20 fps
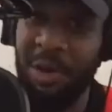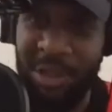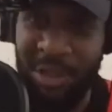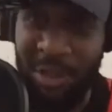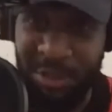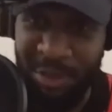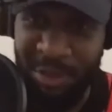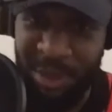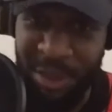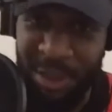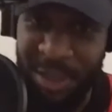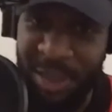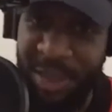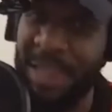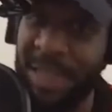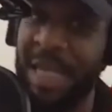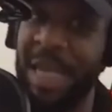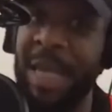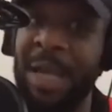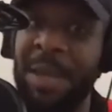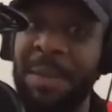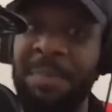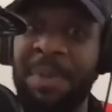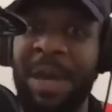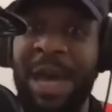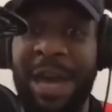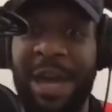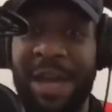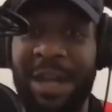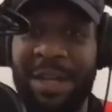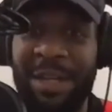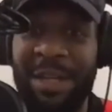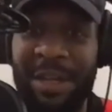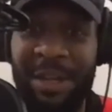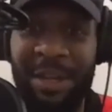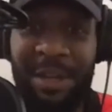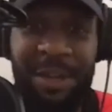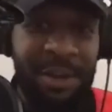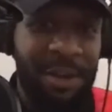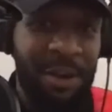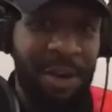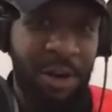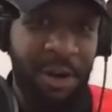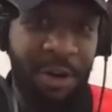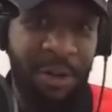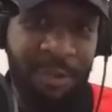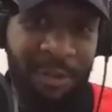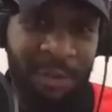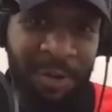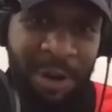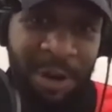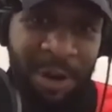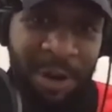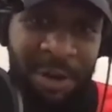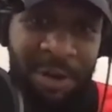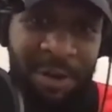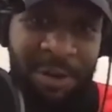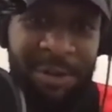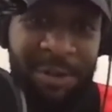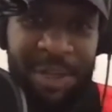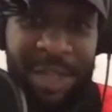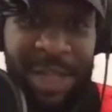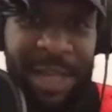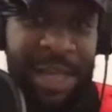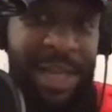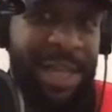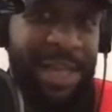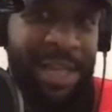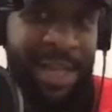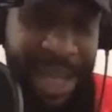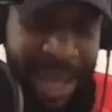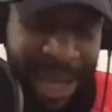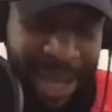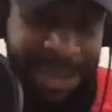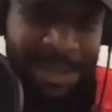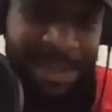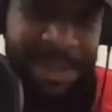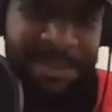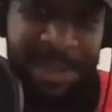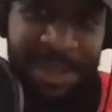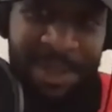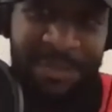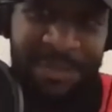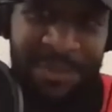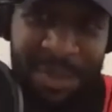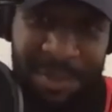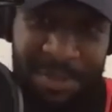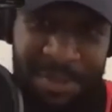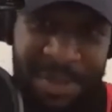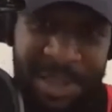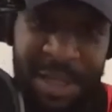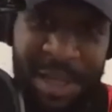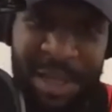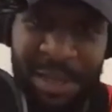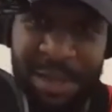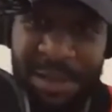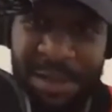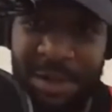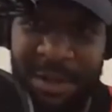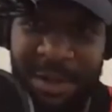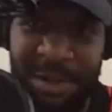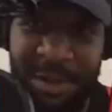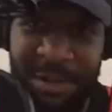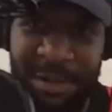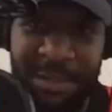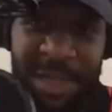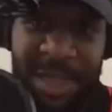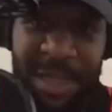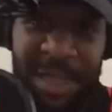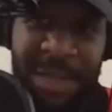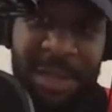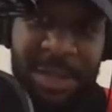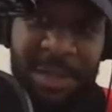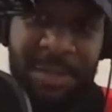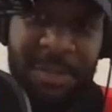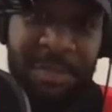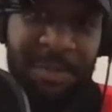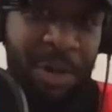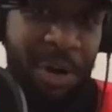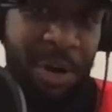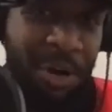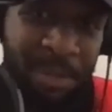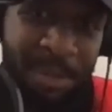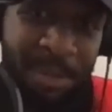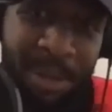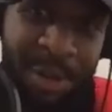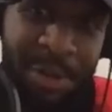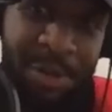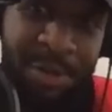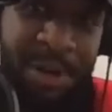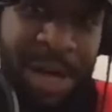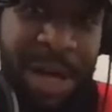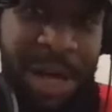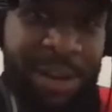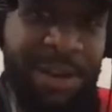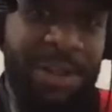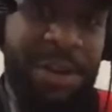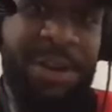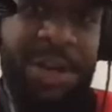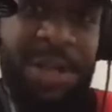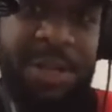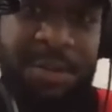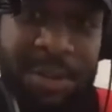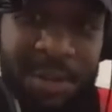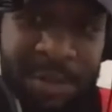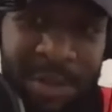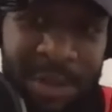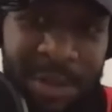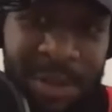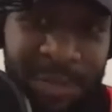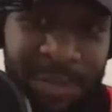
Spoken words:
Jr., his impact overall hasn't been felt yet. Bobo, I thought he was going to